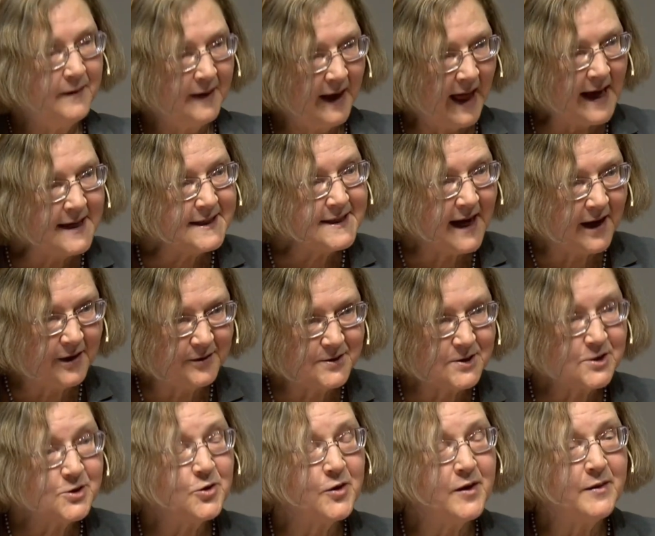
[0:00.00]
lie
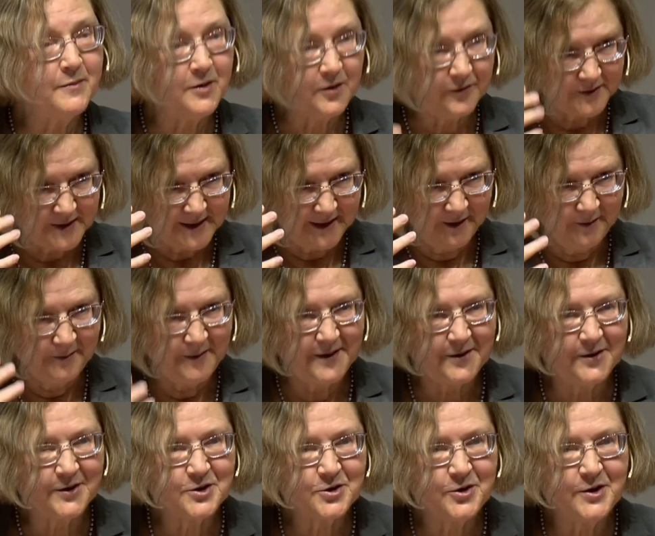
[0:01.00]
downstream of
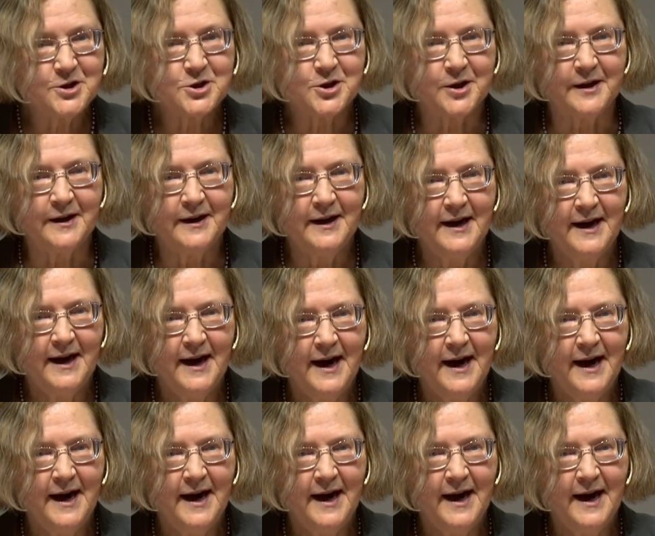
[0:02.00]
telomere attrition.